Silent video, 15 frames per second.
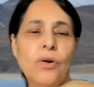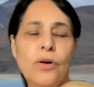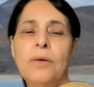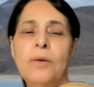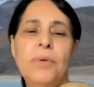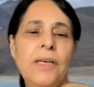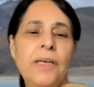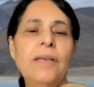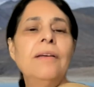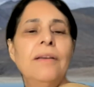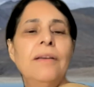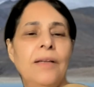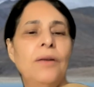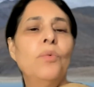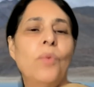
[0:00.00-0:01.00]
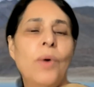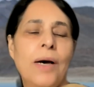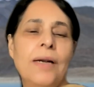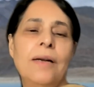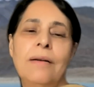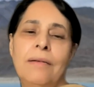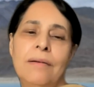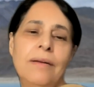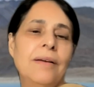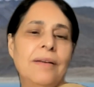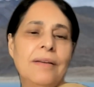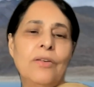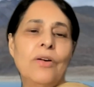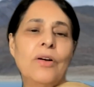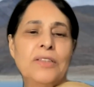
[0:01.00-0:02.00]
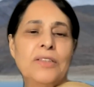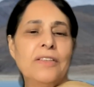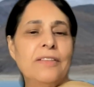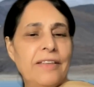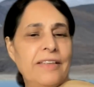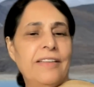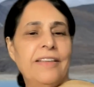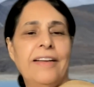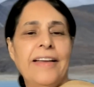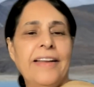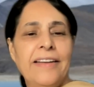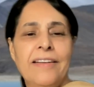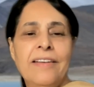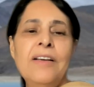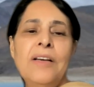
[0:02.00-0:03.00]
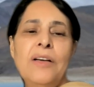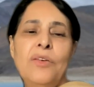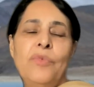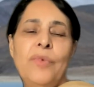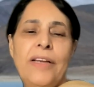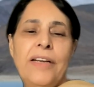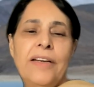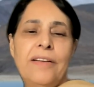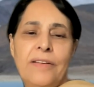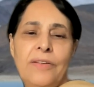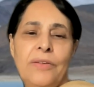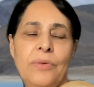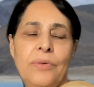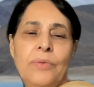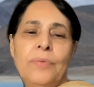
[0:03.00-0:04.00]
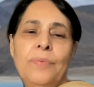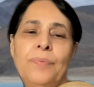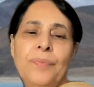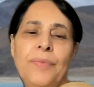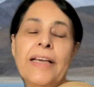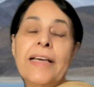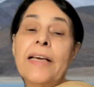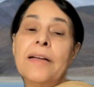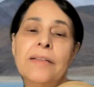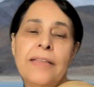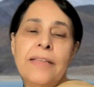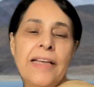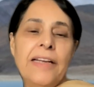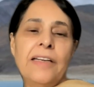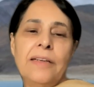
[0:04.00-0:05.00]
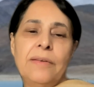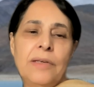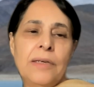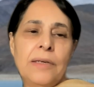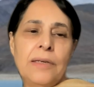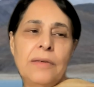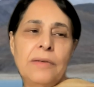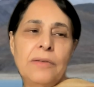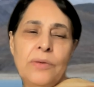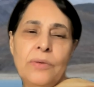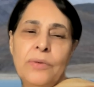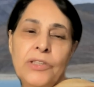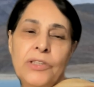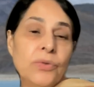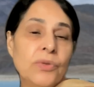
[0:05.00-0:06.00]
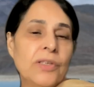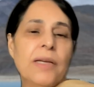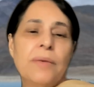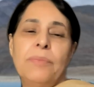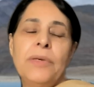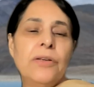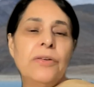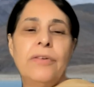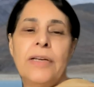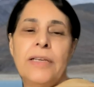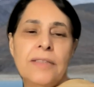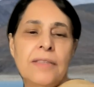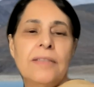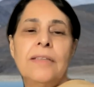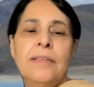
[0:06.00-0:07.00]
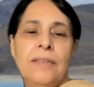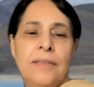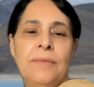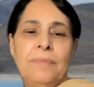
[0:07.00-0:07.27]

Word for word: all be in one concentrated area where you know they can their uh, you know issues can be addressed